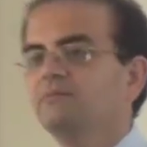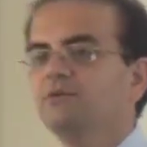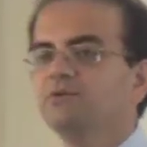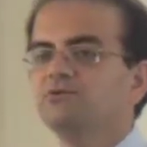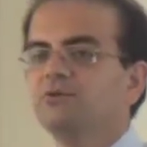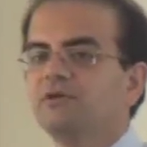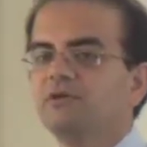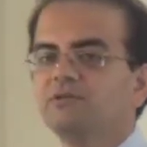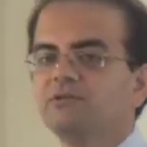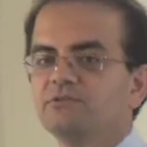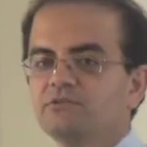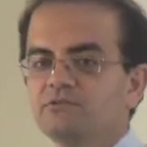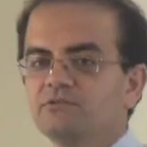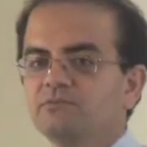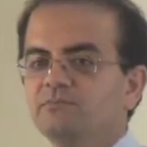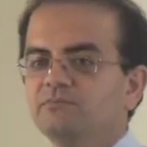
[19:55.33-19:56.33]
per drink
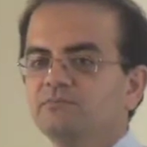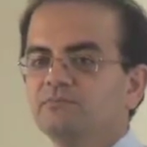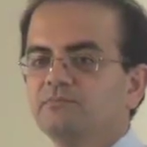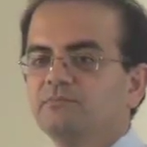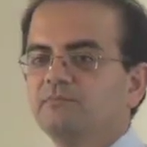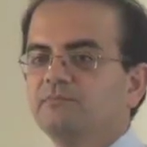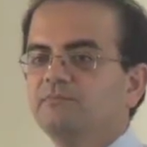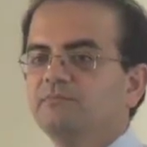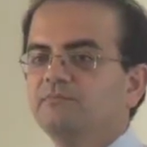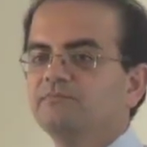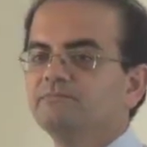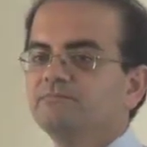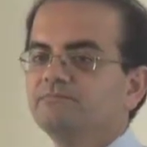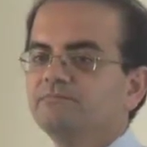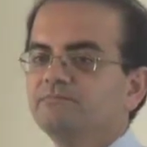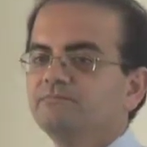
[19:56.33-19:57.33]
consumed.
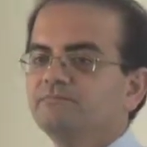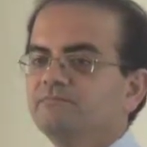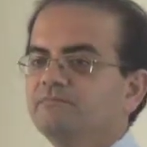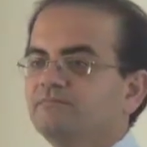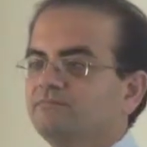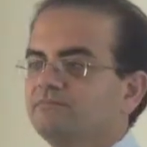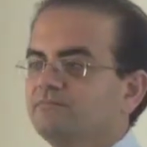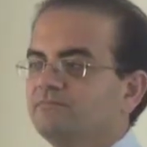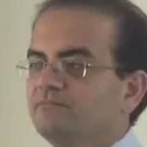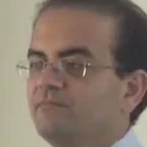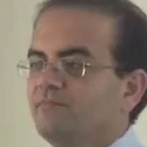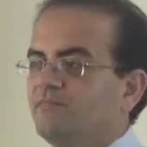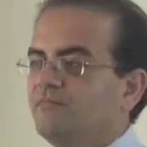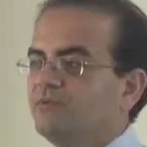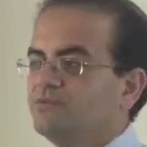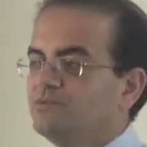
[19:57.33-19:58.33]

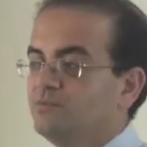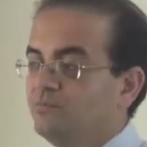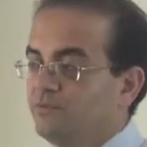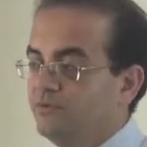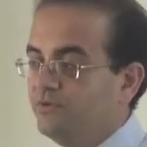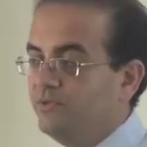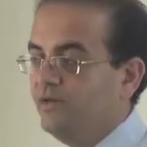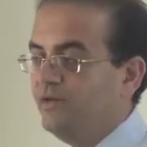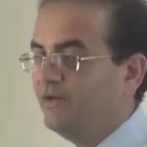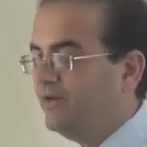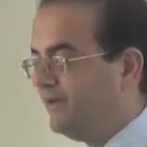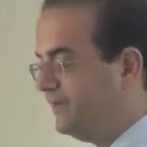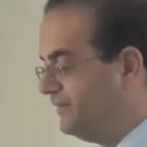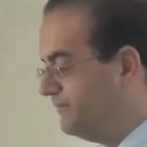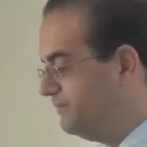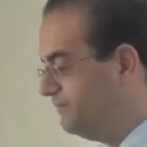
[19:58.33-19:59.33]
So pretty high.